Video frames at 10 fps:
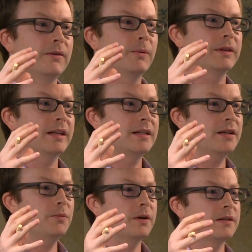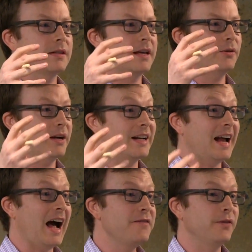what they did was they created
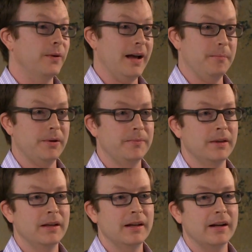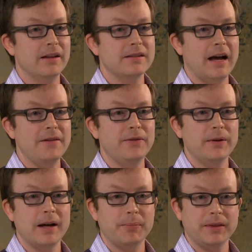an iPhone app. And on this
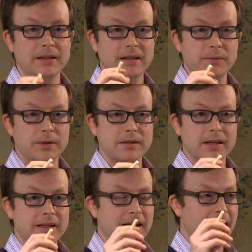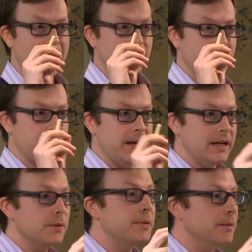iPhone app, what they did was they
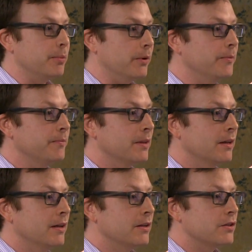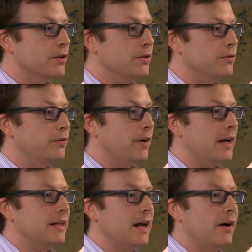pinged people to
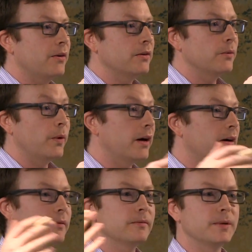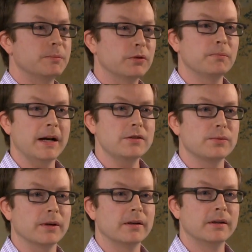find out where people's minds
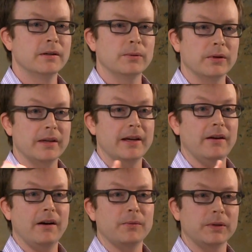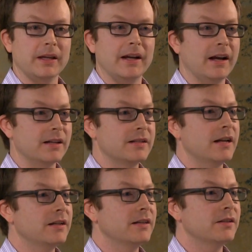were. Were they on what they had
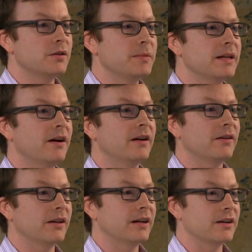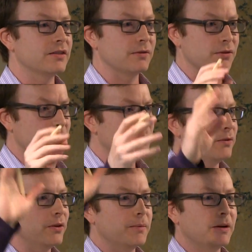intended it to be on and all that kind of stuff. So some of you
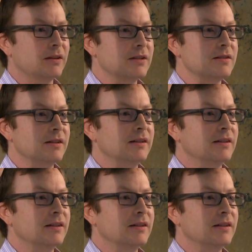have heard about this?